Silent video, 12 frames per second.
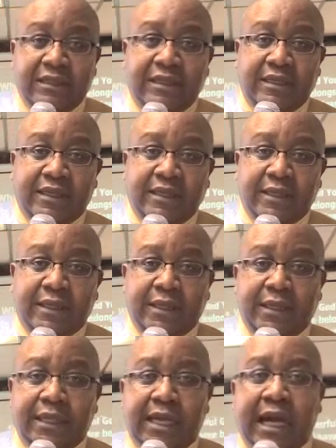uh,
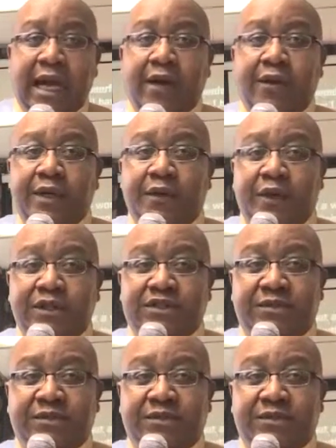how he wants